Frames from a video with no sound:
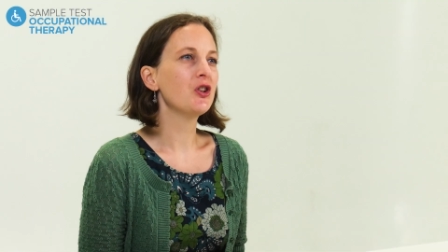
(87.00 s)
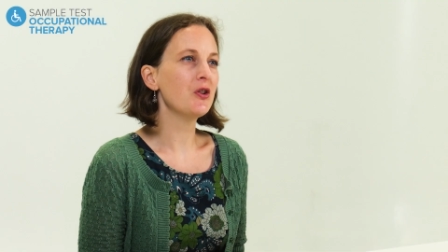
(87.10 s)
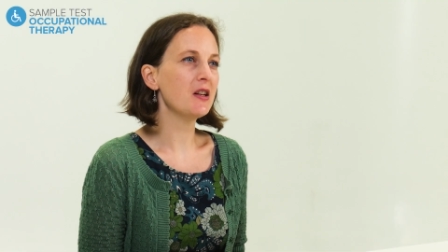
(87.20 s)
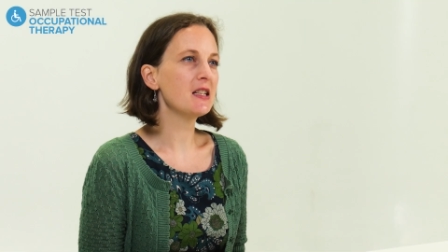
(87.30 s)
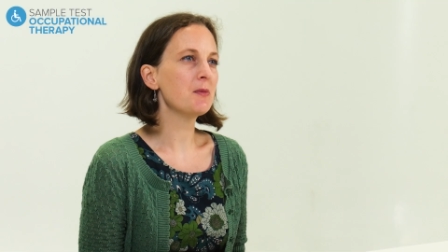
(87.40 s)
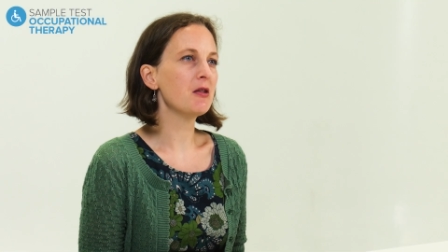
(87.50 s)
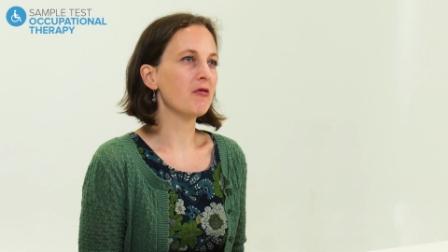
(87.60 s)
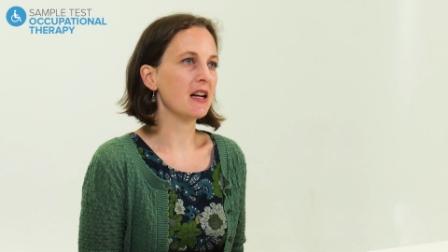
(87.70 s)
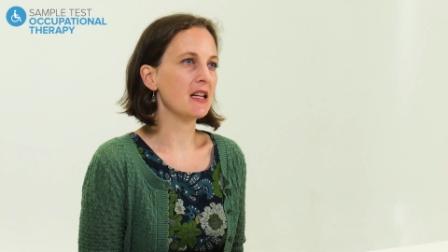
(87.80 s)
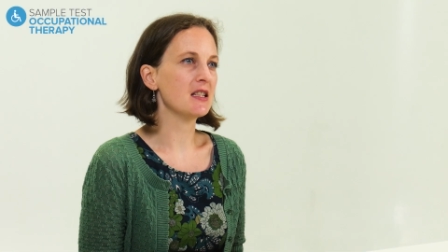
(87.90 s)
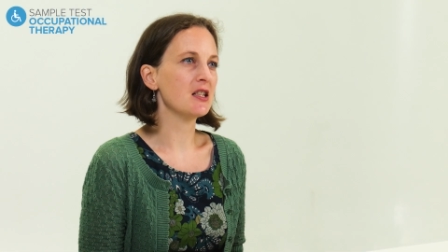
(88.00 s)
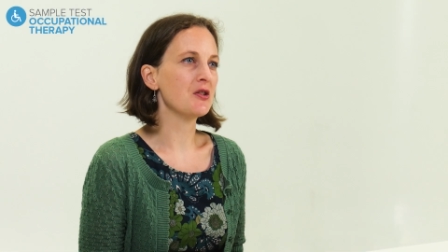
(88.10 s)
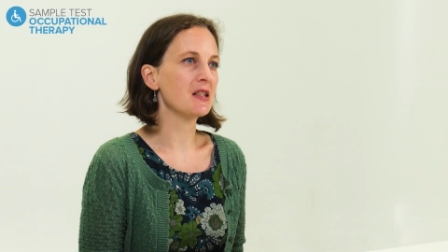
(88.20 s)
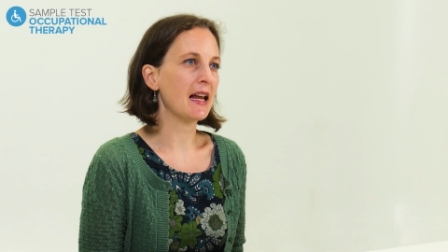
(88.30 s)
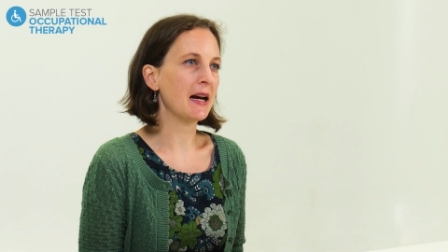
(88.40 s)
you need to be ready to
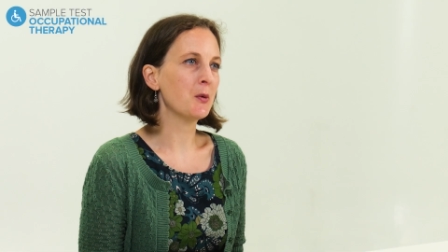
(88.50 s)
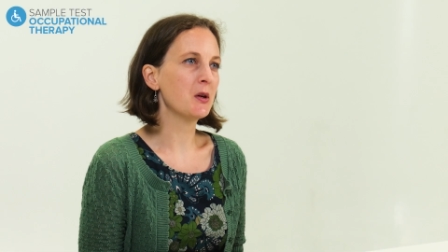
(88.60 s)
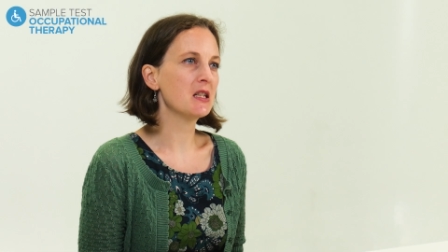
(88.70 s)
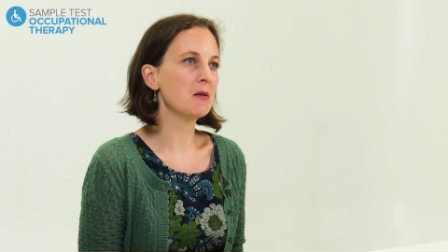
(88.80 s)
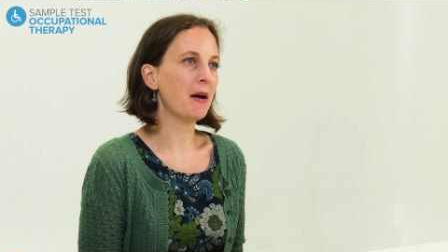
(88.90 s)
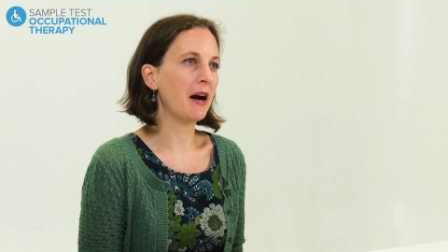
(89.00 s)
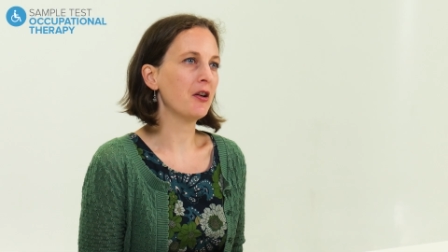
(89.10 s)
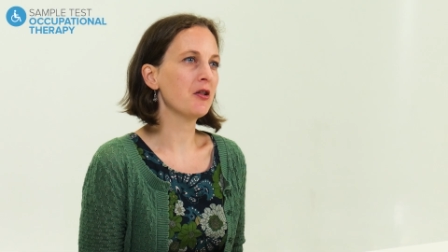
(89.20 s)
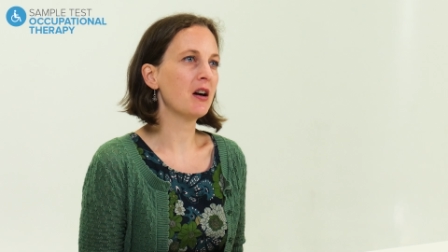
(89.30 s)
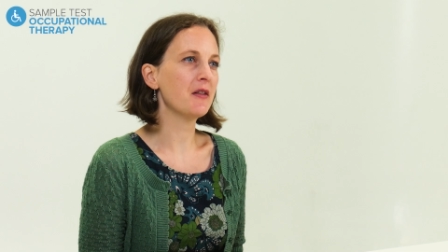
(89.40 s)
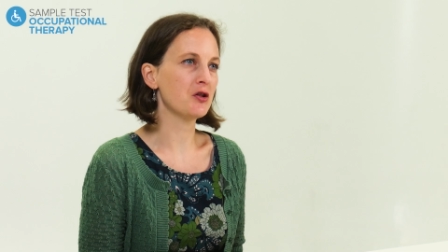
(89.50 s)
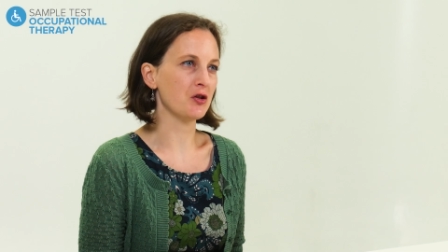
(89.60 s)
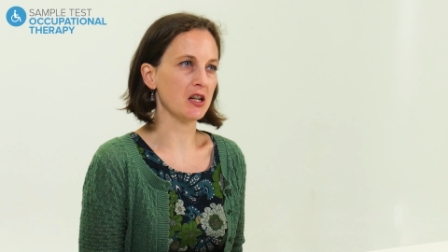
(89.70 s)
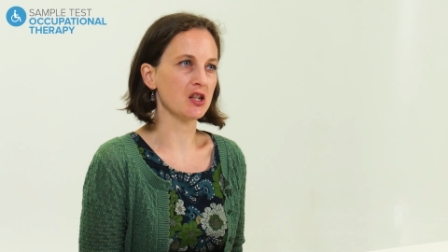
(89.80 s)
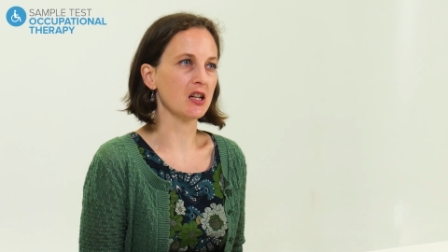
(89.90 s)
use language and paragraph
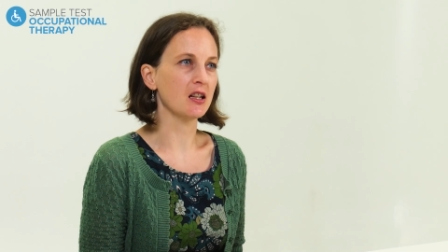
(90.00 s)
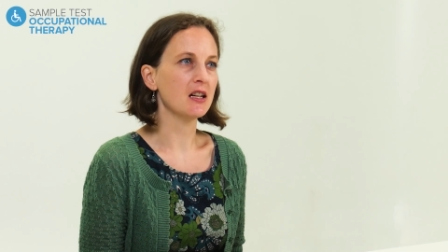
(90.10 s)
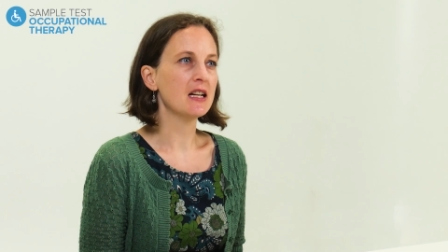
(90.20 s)
structure